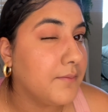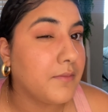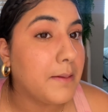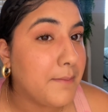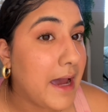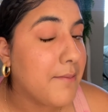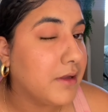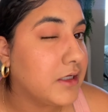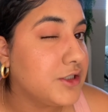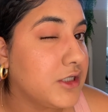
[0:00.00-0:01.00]
matte
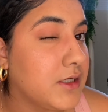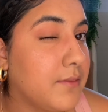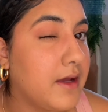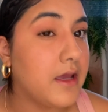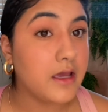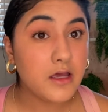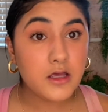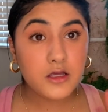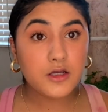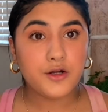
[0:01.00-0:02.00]
blush in my
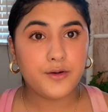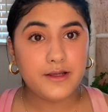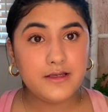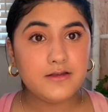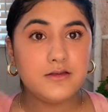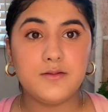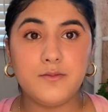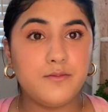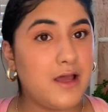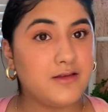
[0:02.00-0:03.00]
crease,
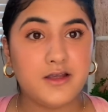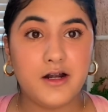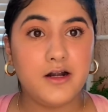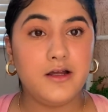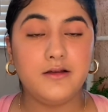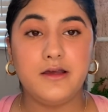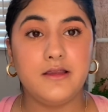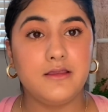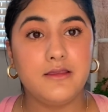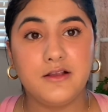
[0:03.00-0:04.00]
mascara,
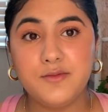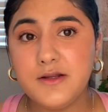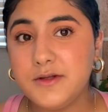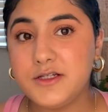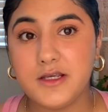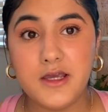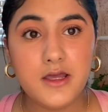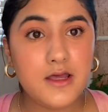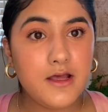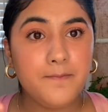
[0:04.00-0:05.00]
and that's pretty much it.
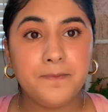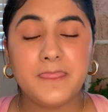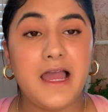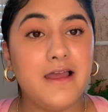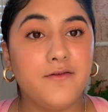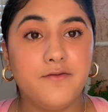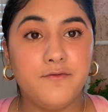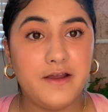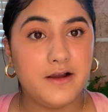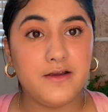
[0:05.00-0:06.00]
I
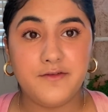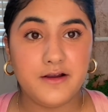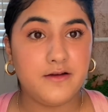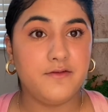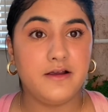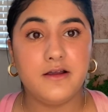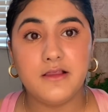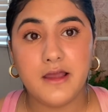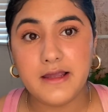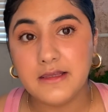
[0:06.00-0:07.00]
very
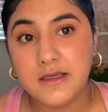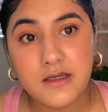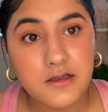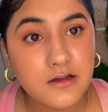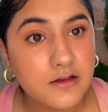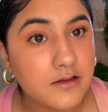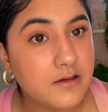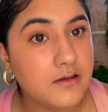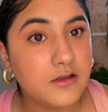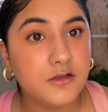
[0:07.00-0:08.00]
lightly
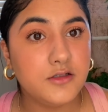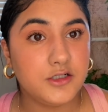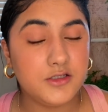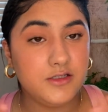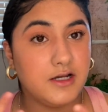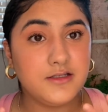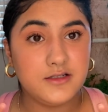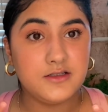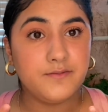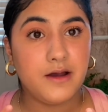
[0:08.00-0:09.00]
just
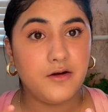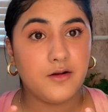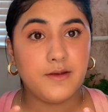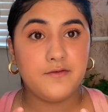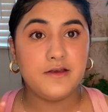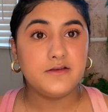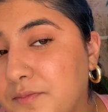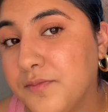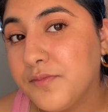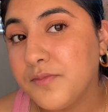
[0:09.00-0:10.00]
dusted some powder on my face.
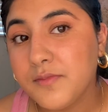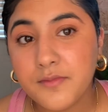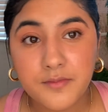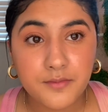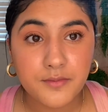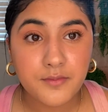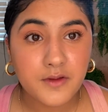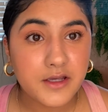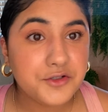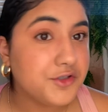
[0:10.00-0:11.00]

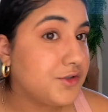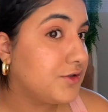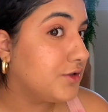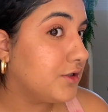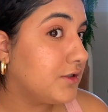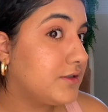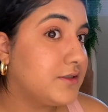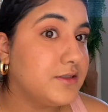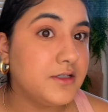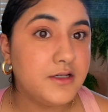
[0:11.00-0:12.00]
It just looks